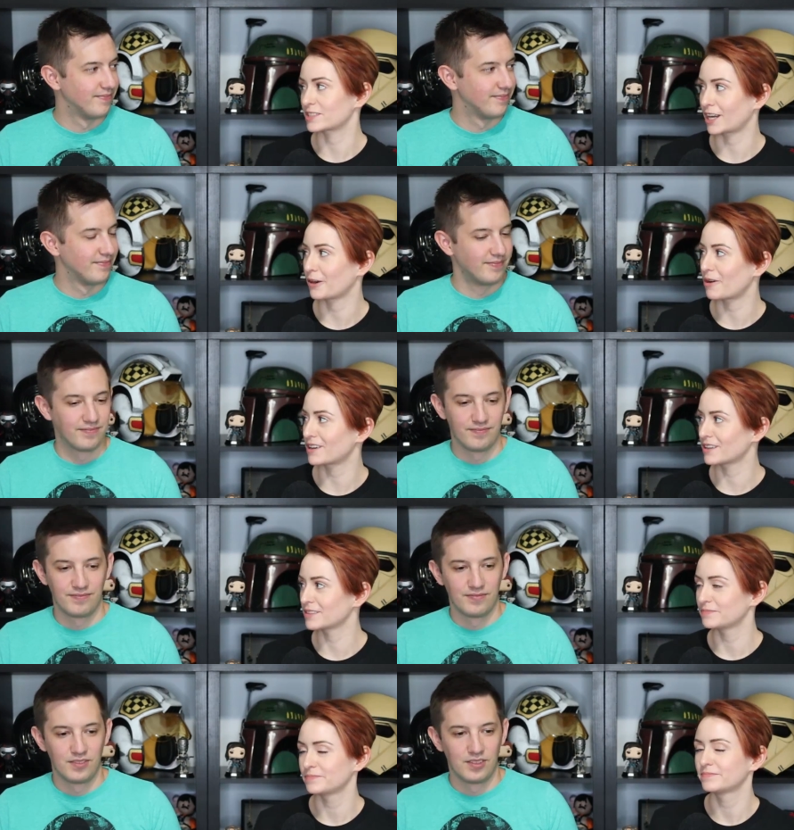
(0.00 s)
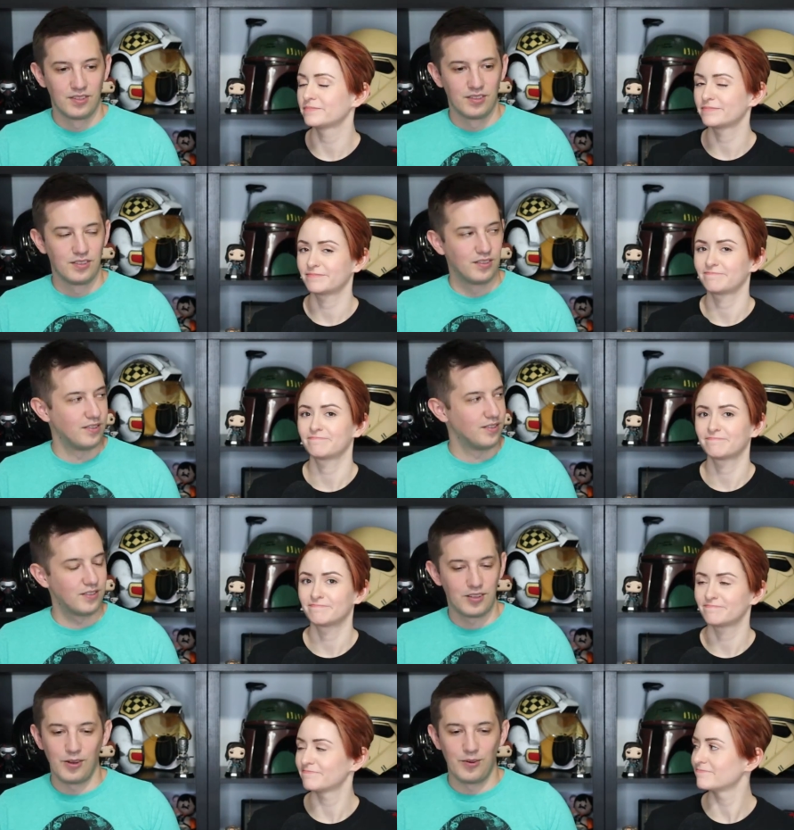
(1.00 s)
Speaker 1: of Skywalker?
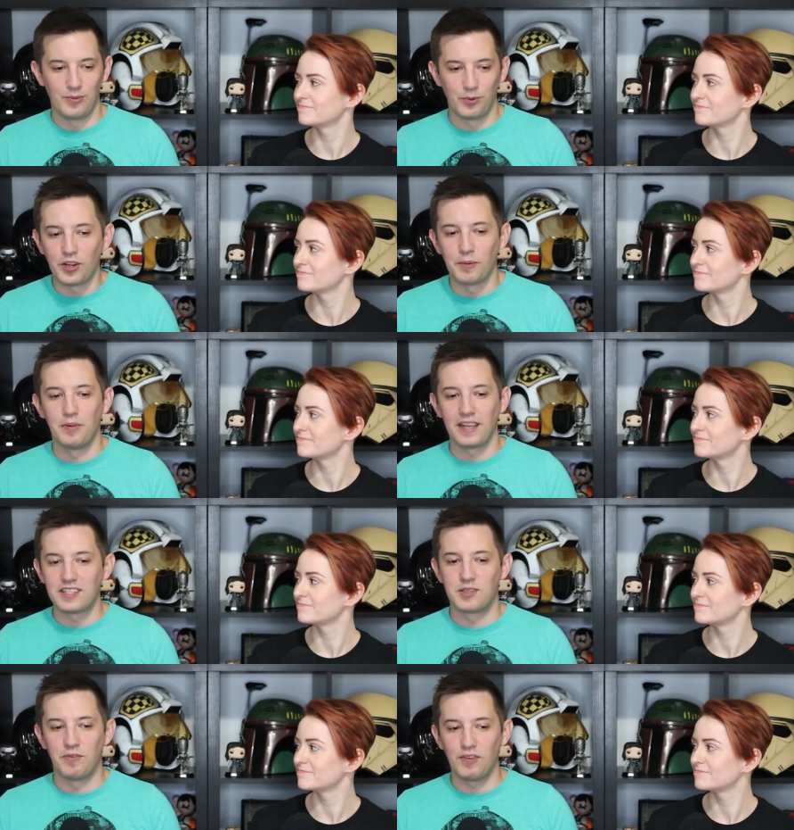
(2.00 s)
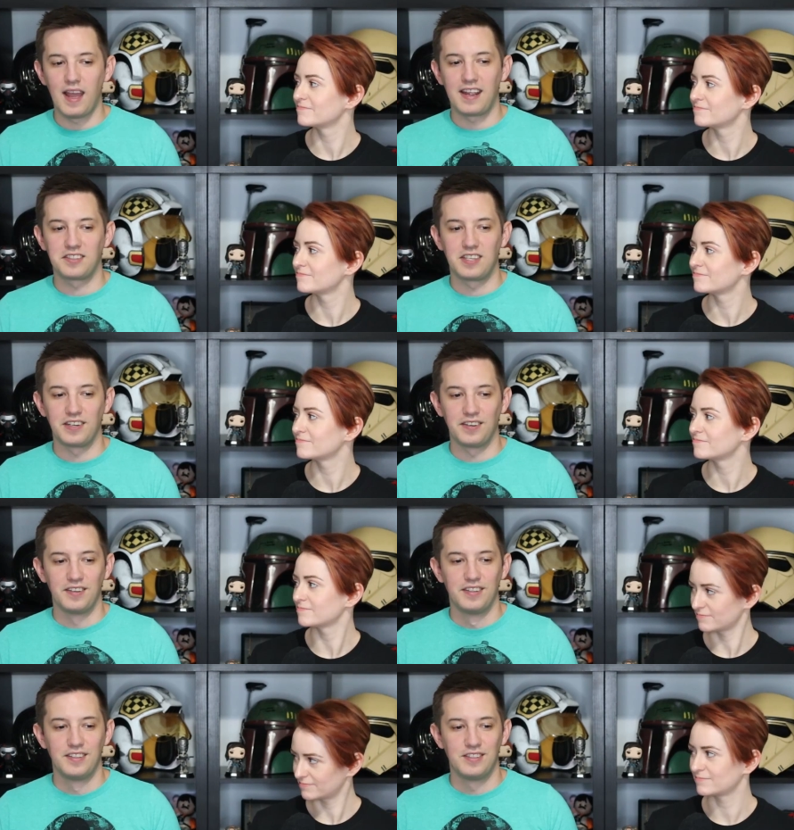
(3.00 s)
Speaker 2: So we're going to plant some flags
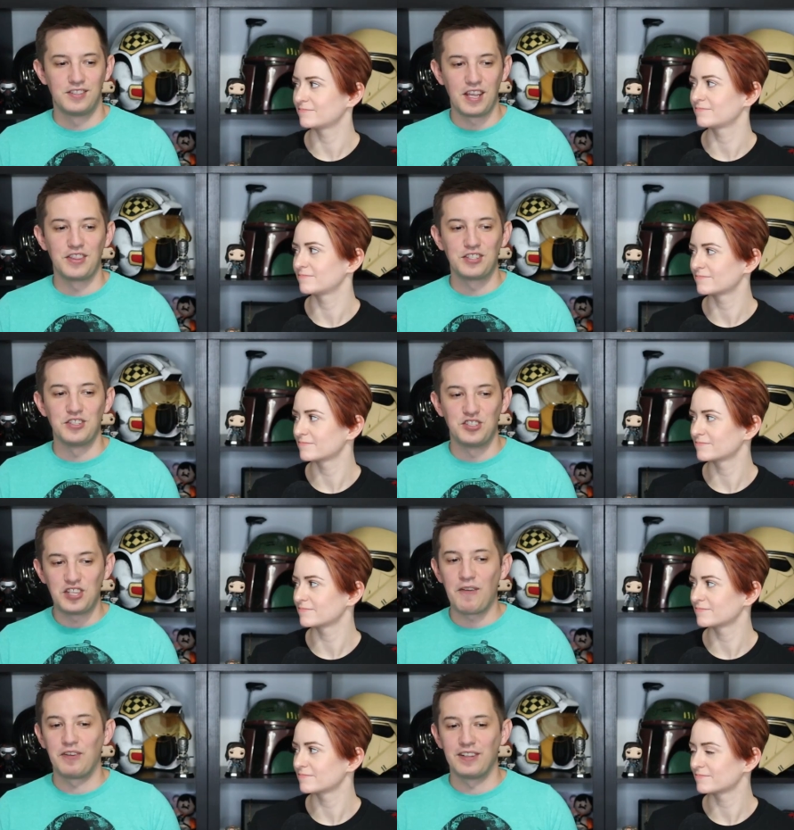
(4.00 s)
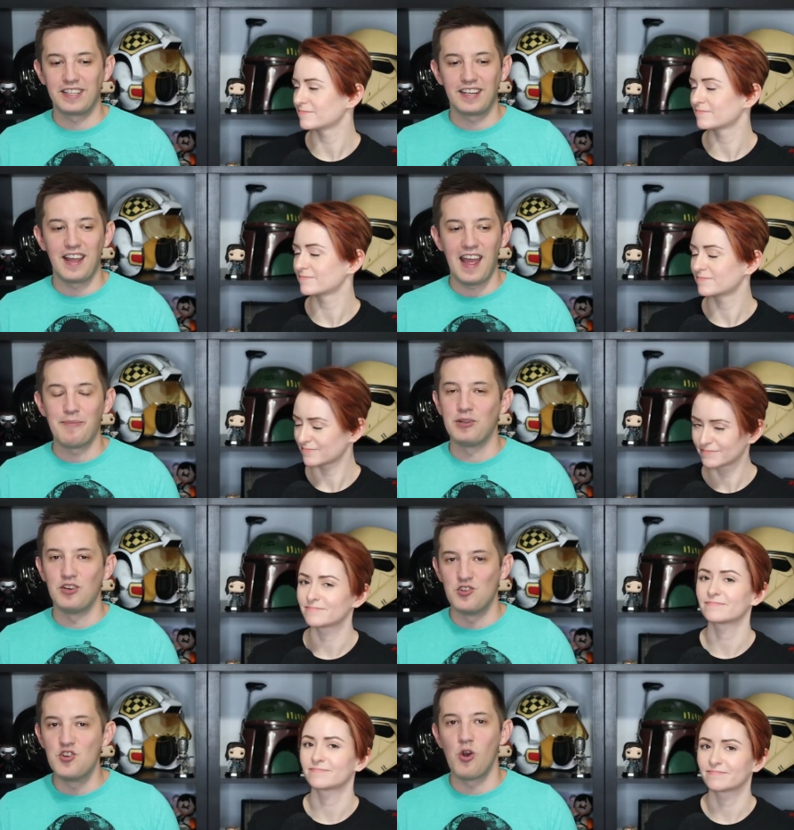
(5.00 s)
here, say this is definitely going to
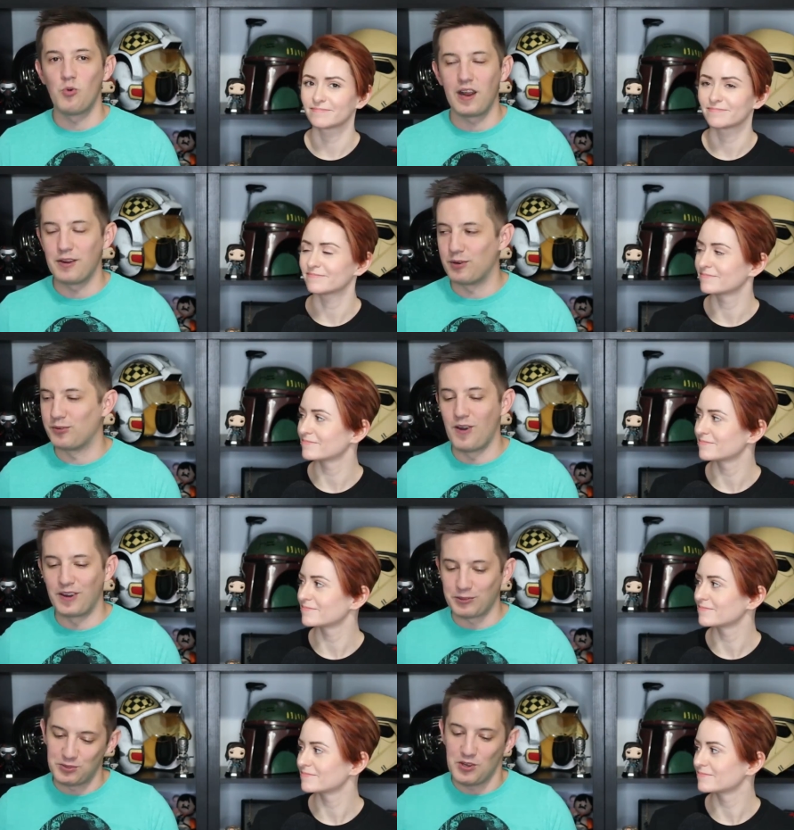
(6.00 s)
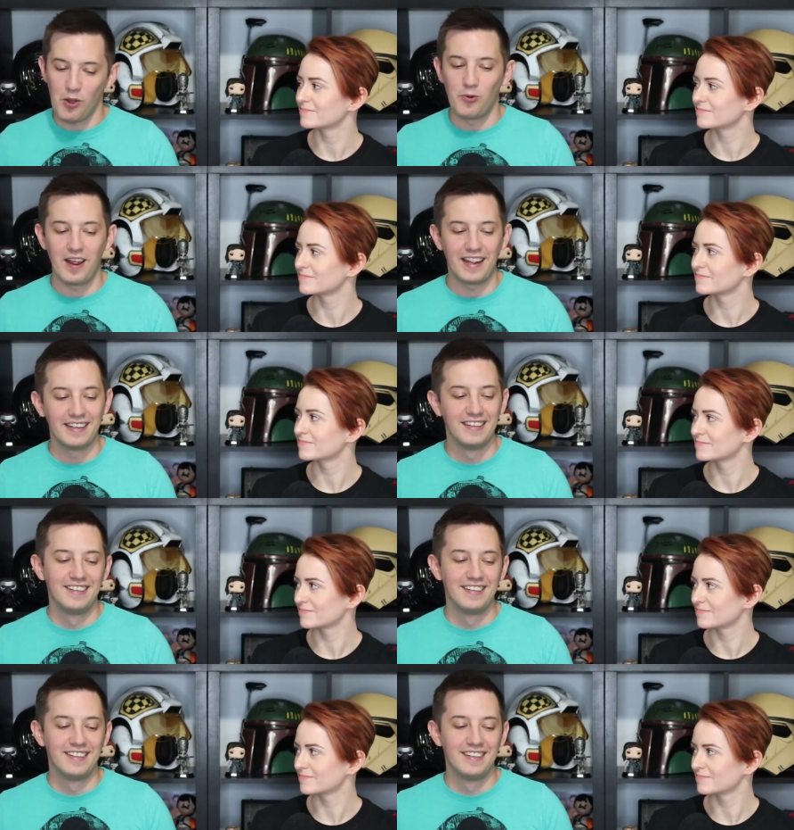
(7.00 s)
happen. No way we're wrong. There's no way.